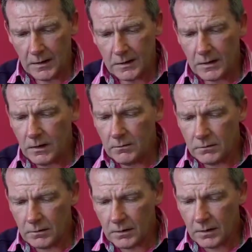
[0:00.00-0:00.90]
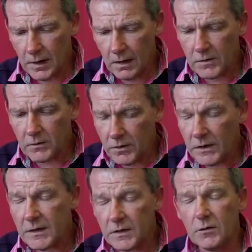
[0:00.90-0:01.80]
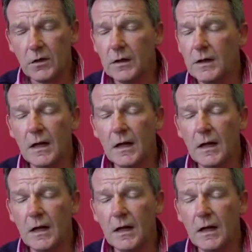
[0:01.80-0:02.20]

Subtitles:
So I was really struggling